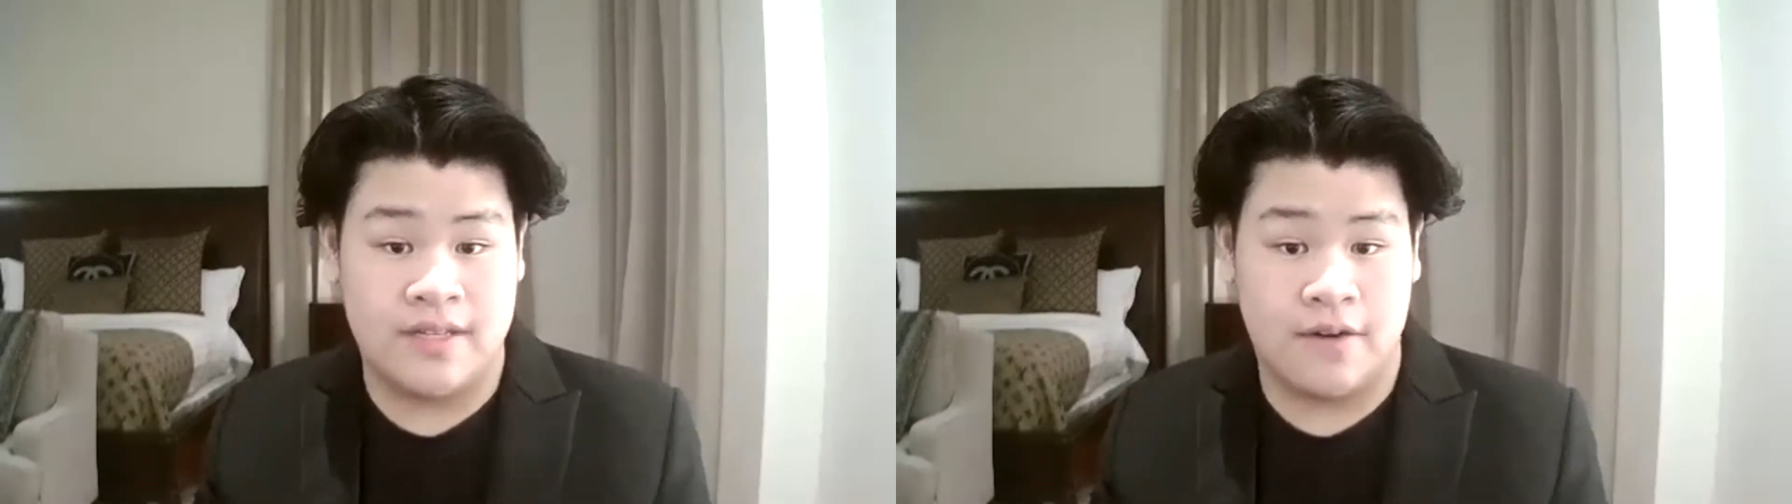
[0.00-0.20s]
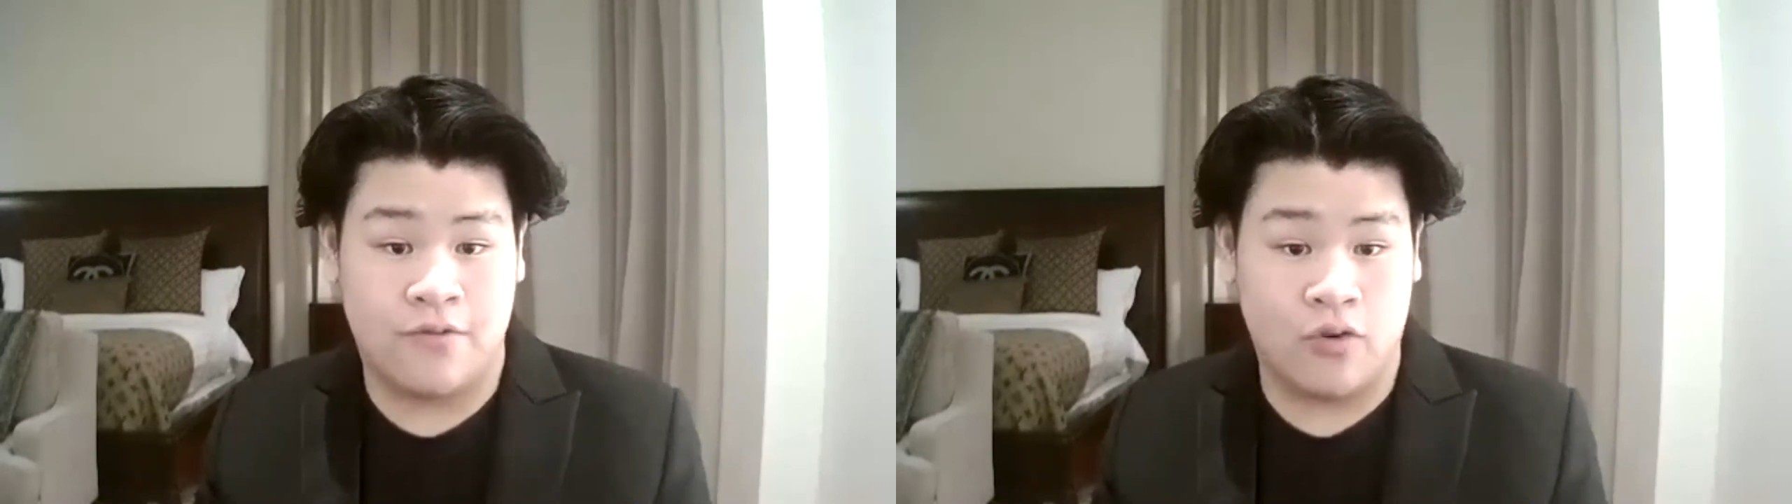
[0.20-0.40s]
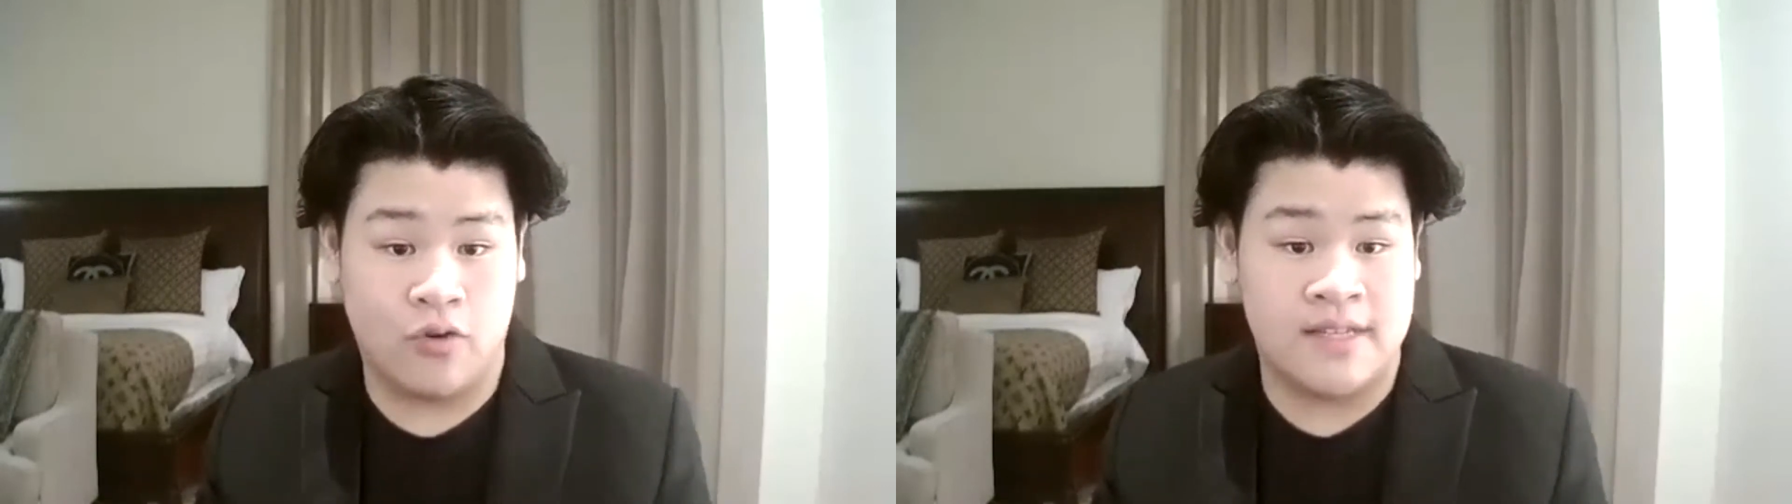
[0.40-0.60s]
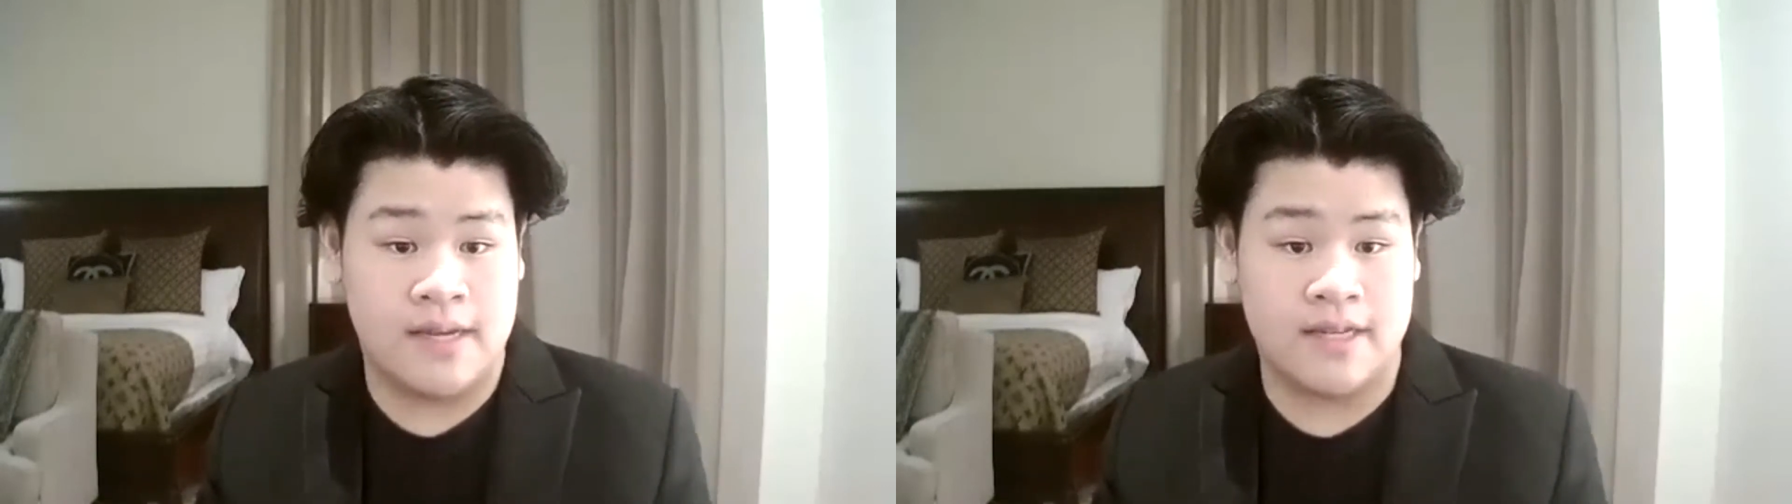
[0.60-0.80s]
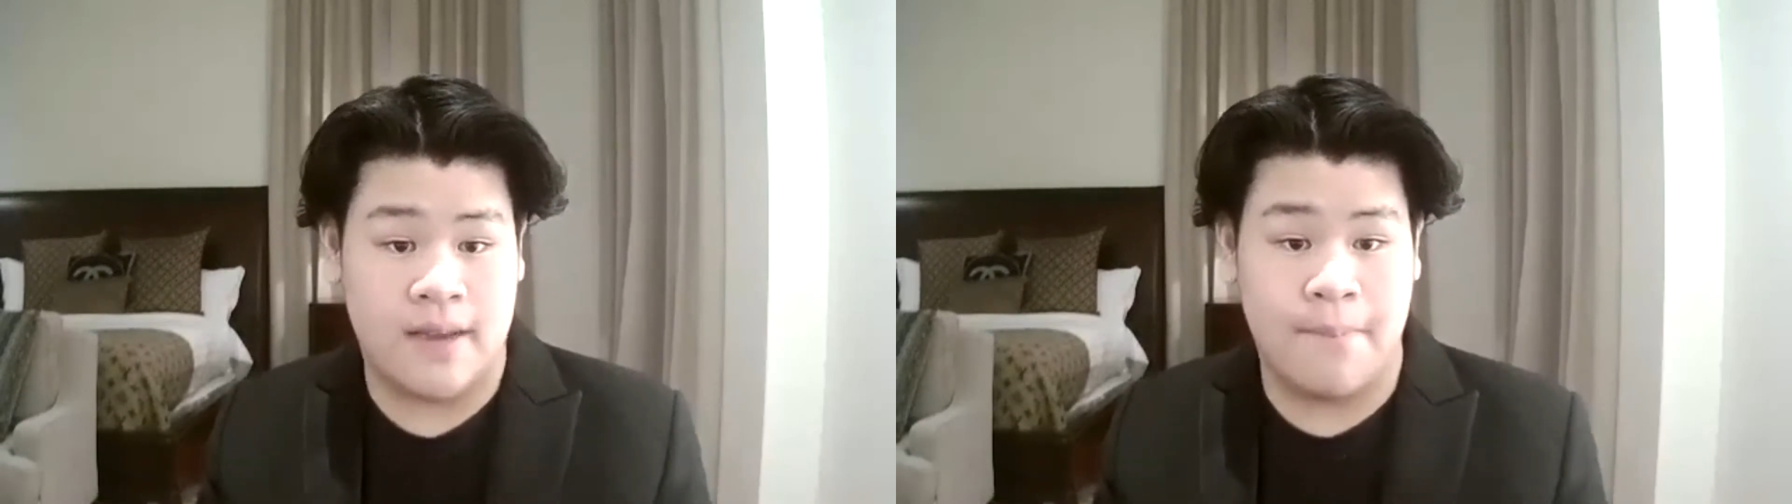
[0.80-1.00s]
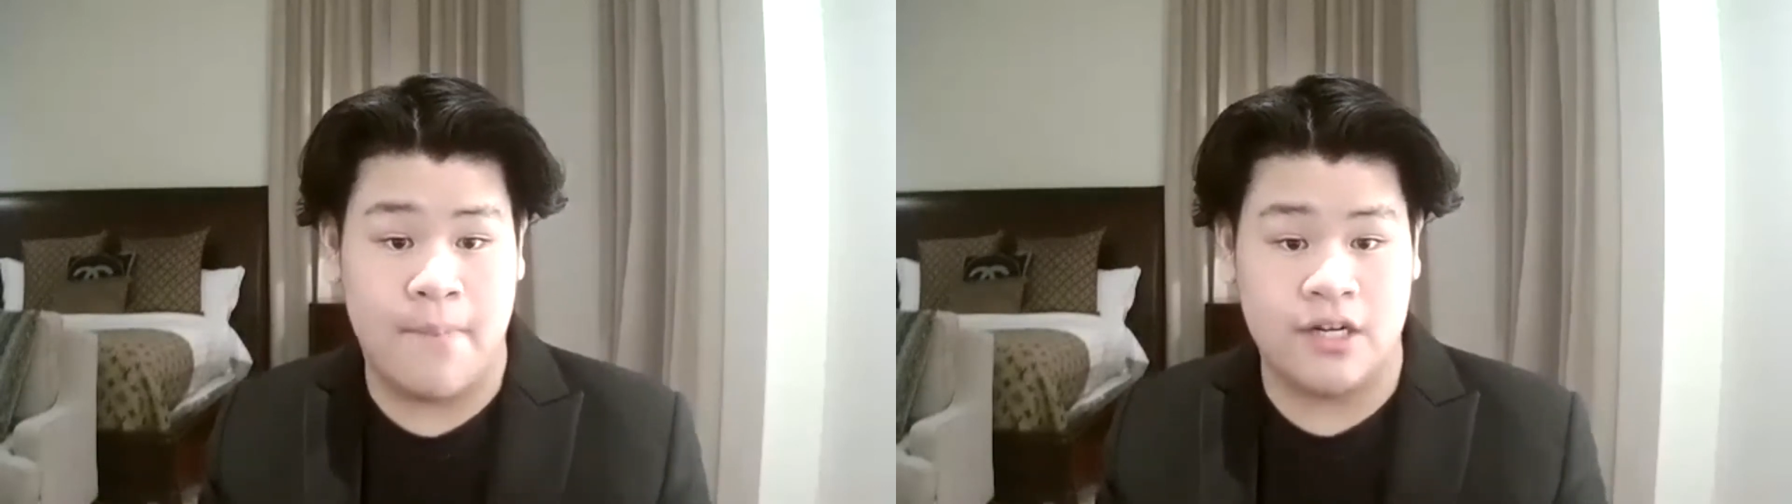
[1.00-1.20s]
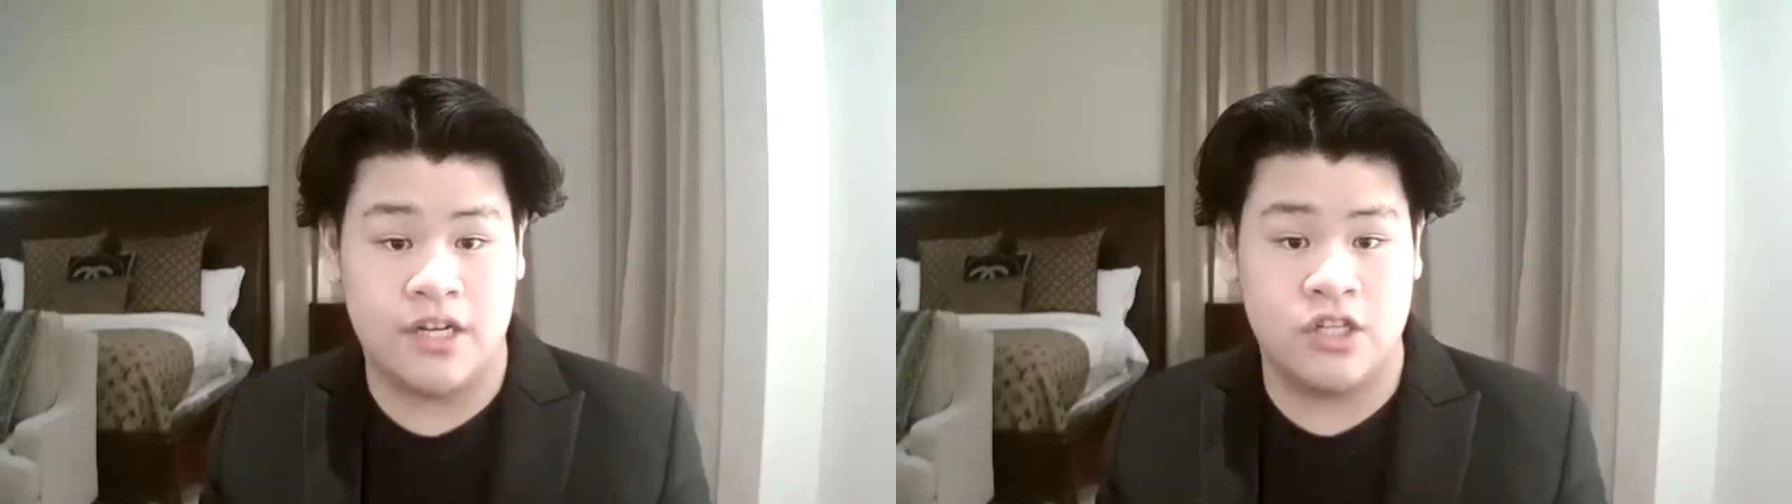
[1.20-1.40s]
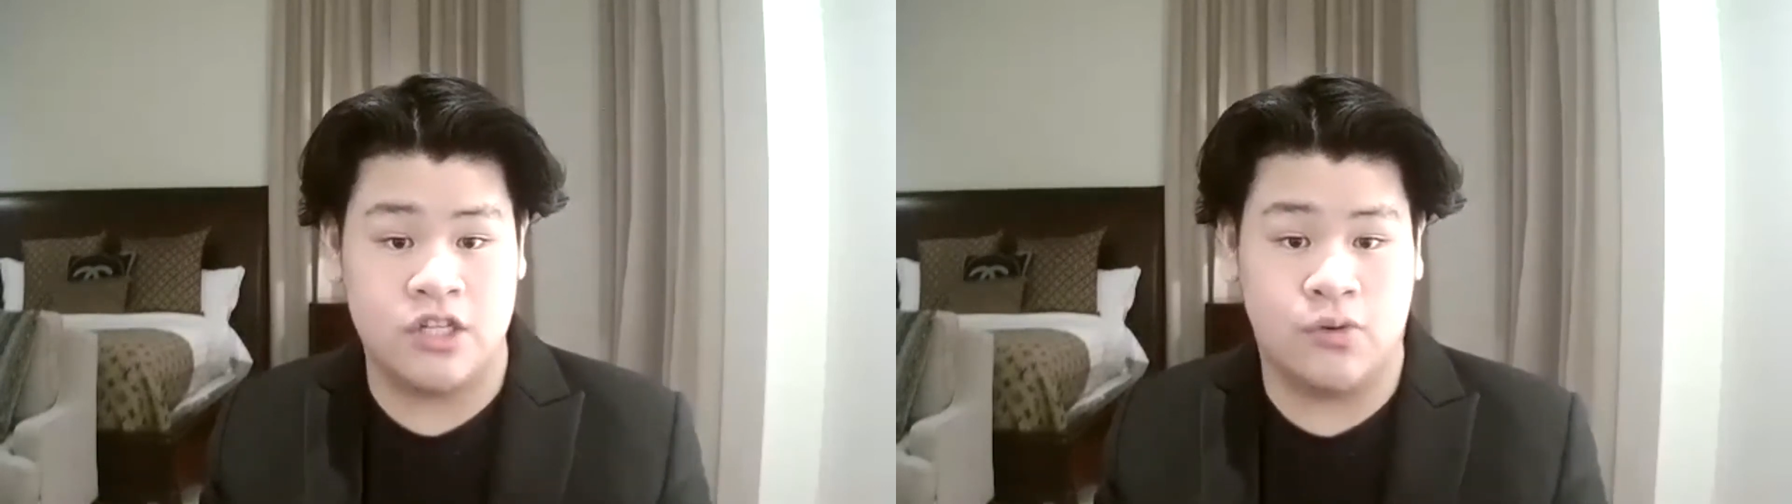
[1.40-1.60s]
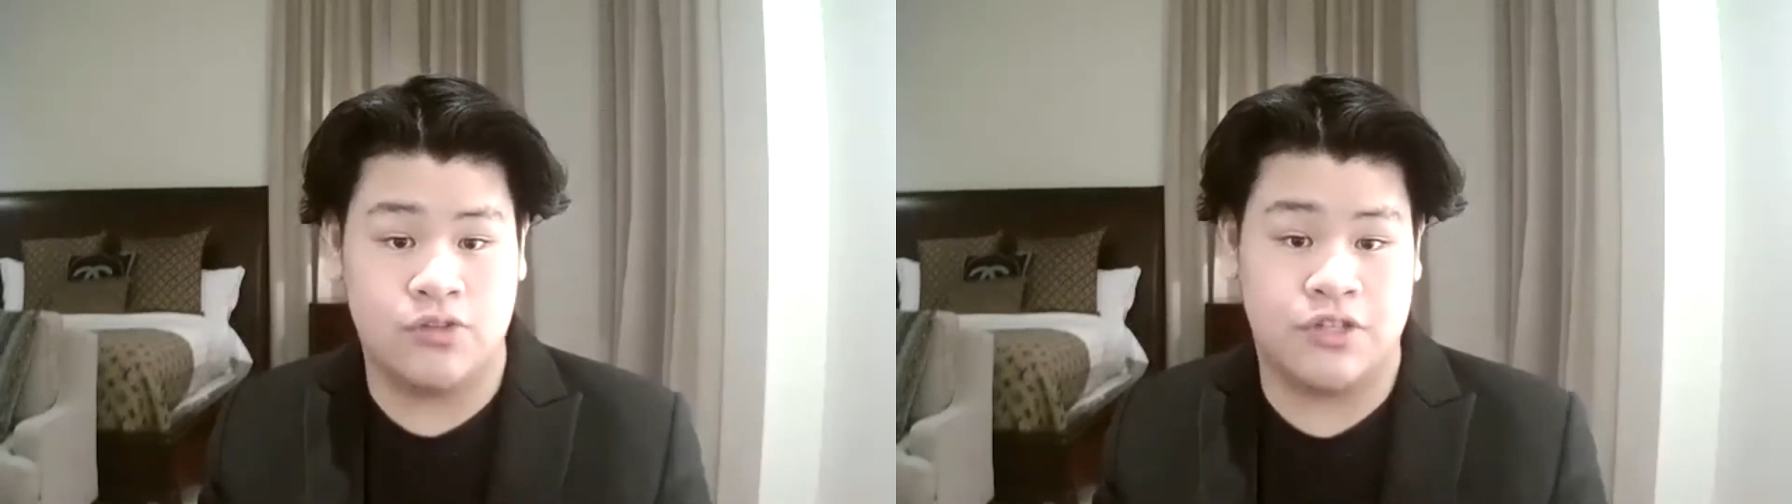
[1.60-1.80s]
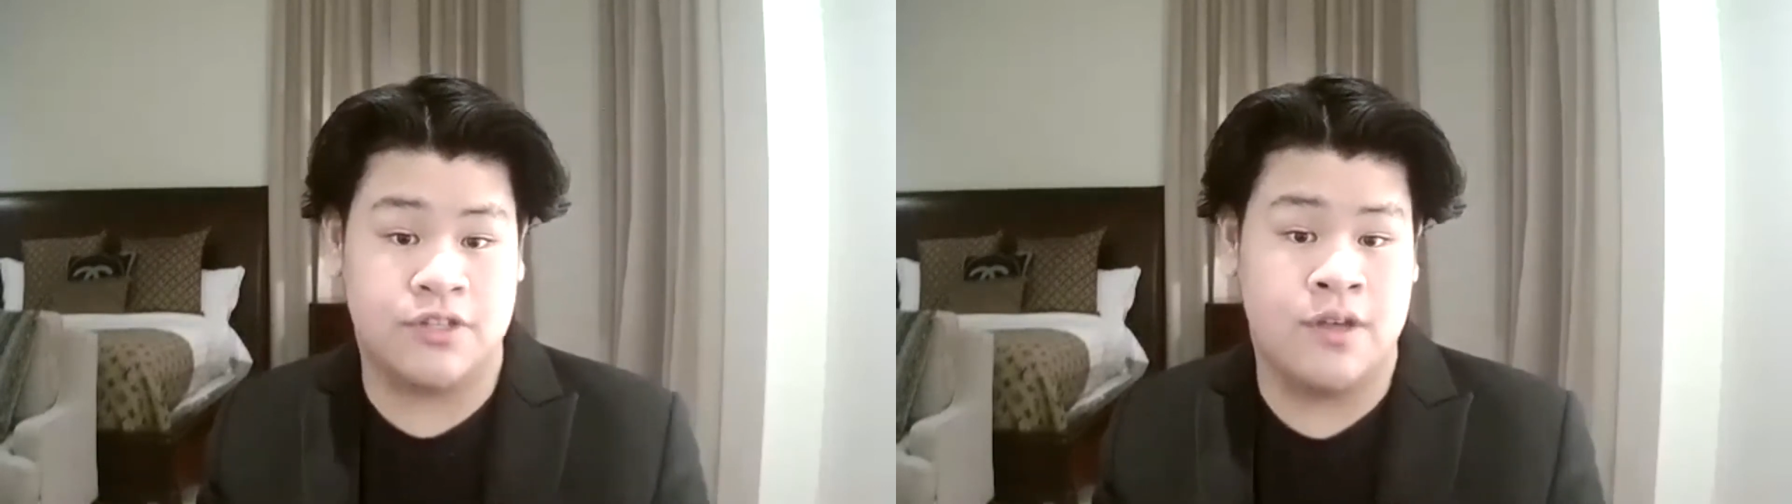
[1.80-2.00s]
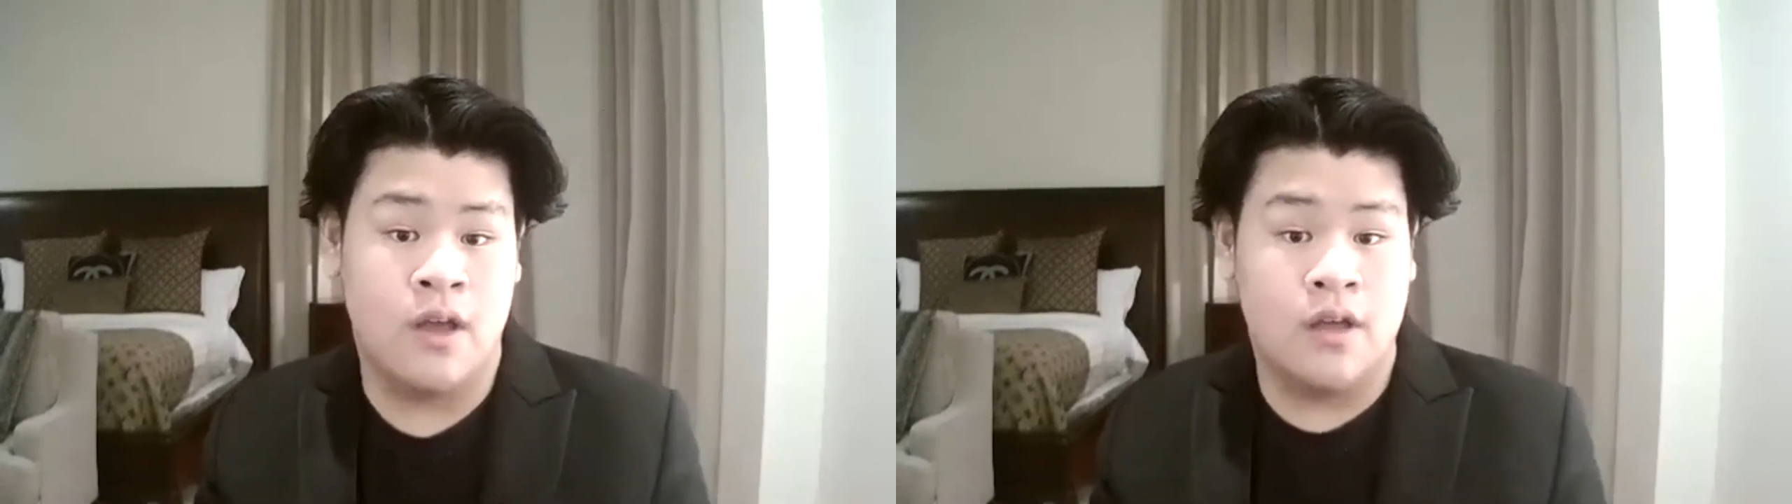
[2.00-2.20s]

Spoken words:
therefore sent American soldiers